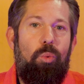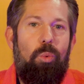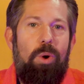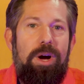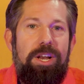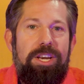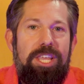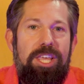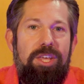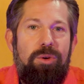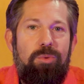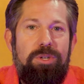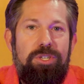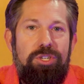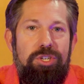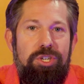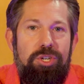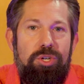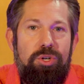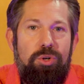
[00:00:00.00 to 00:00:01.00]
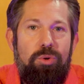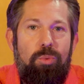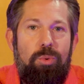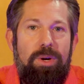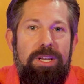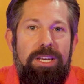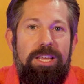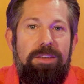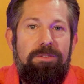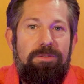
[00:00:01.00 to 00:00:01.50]
what he would do
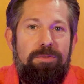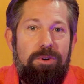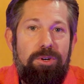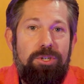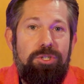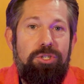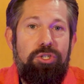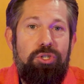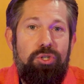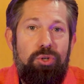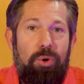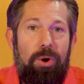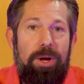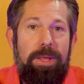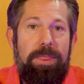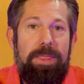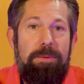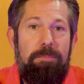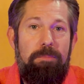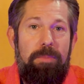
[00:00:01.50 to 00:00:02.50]
when he first joined